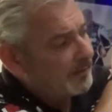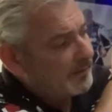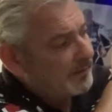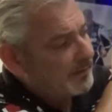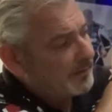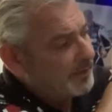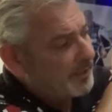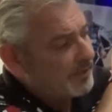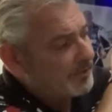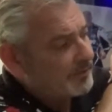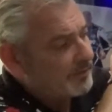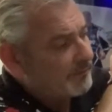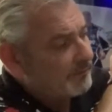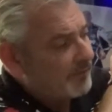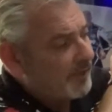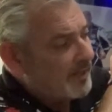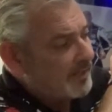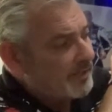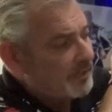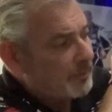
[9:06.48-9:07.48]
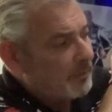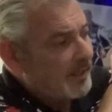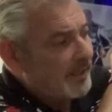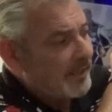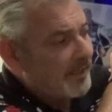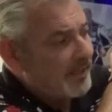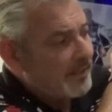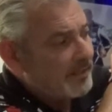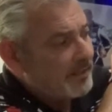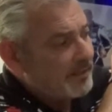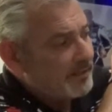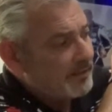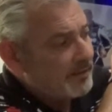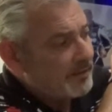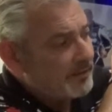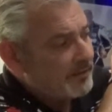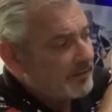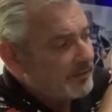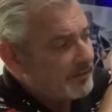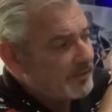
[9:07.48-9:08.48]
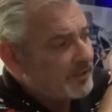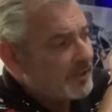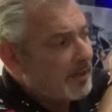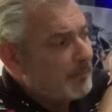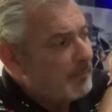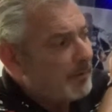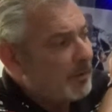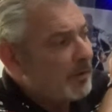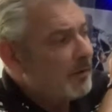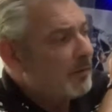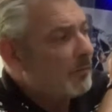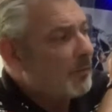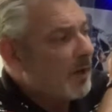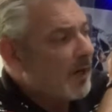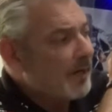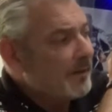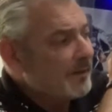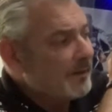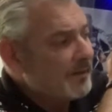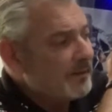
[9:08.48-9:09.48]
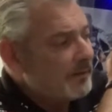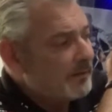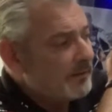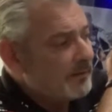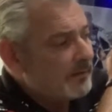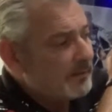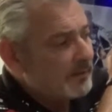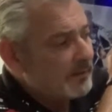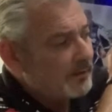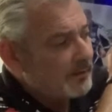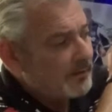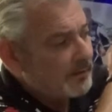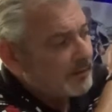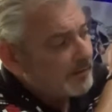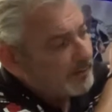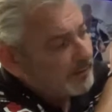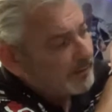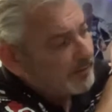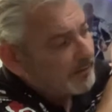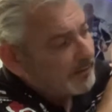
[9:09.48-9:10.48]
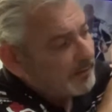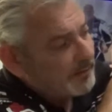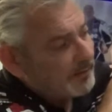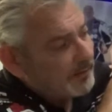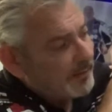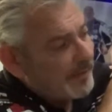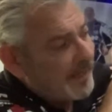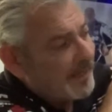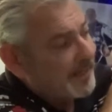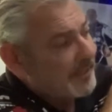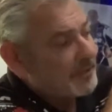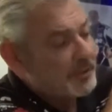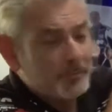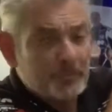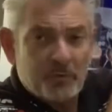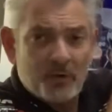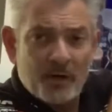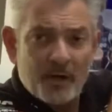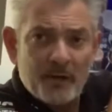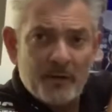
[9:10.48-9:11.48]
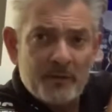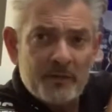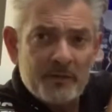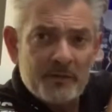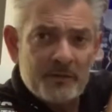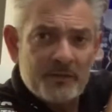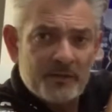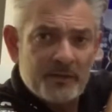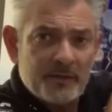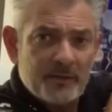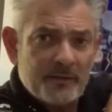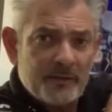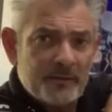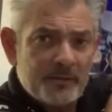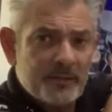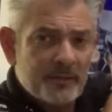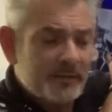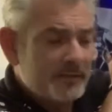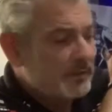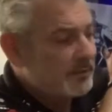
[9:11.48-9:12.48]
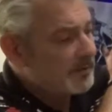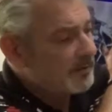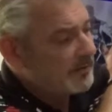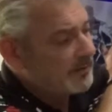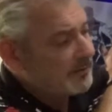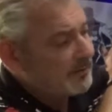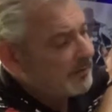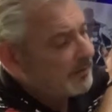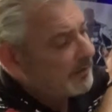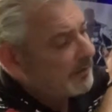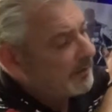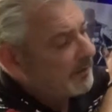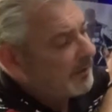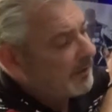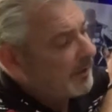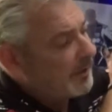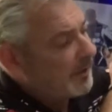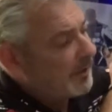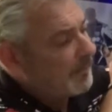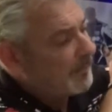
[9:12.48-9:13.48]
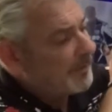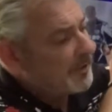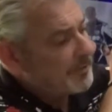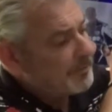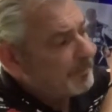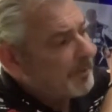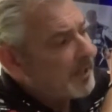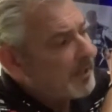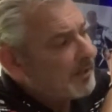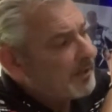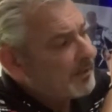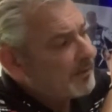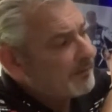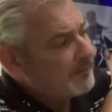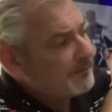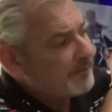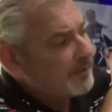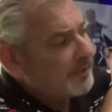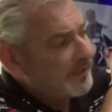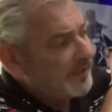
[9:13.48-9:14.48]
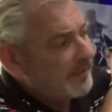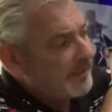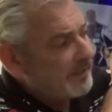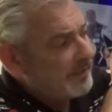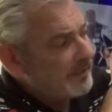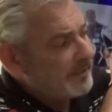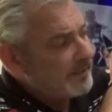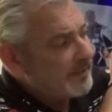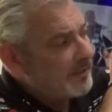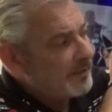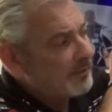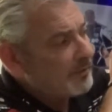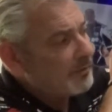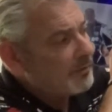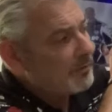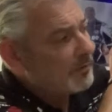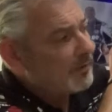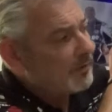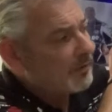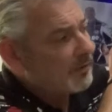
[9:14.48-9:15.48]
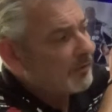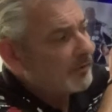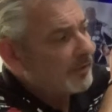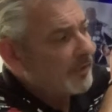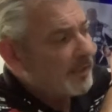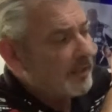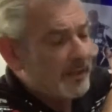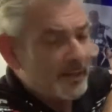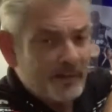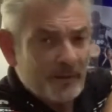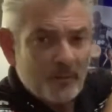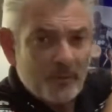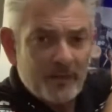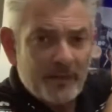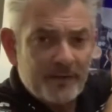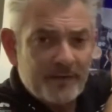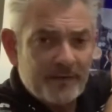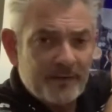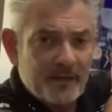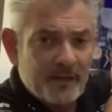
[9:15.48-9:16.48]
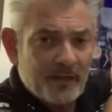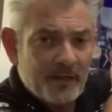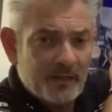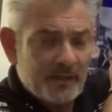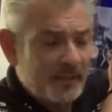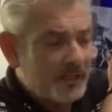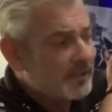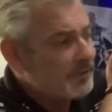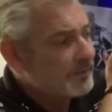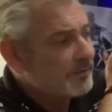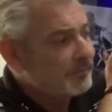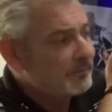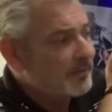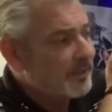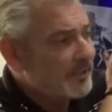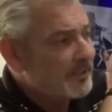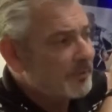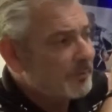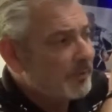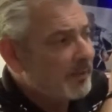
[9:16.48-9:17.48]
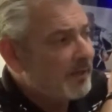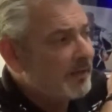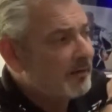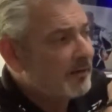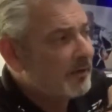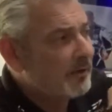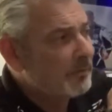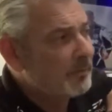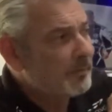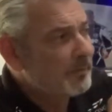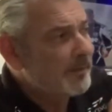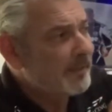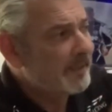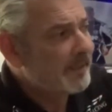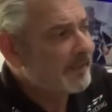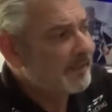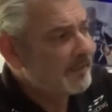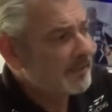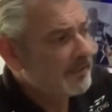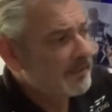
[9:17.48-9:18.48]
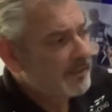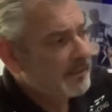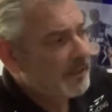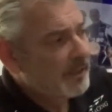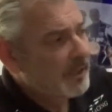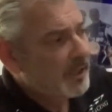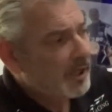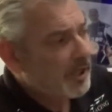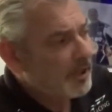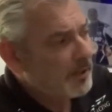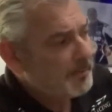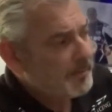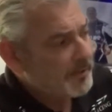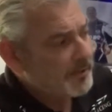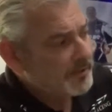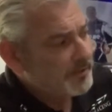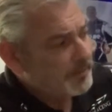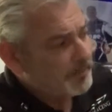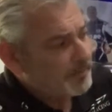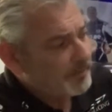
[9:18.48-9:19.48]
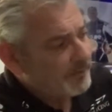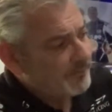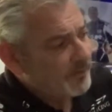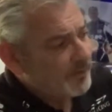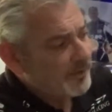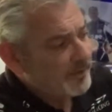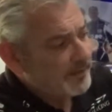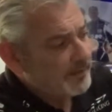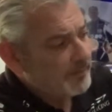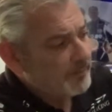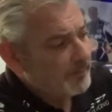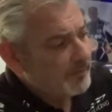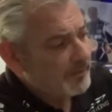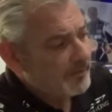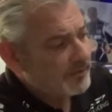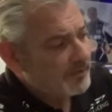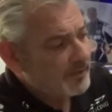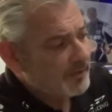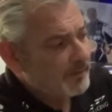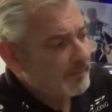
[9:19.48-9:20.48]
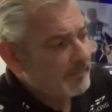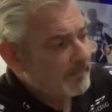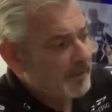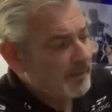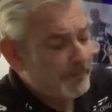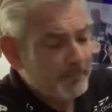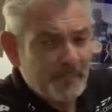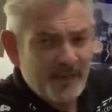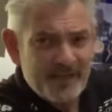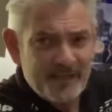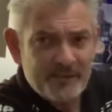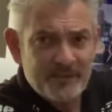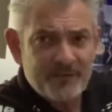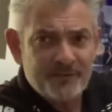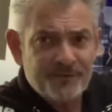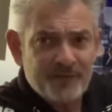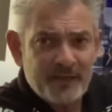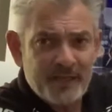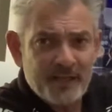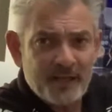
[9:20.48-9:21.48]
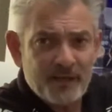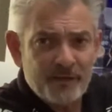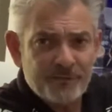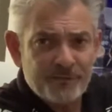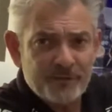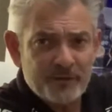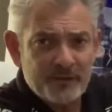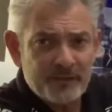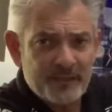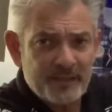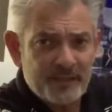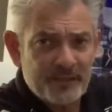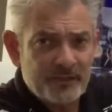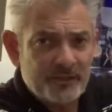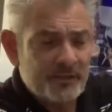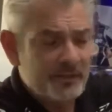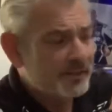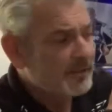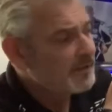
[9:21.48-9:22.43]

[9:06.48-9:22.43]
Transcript: Custom Racewear Sub-1 X Pro suit. As part of the deal ongoing with Custom Racewear, I will be hoping to provide them with some amazing video footage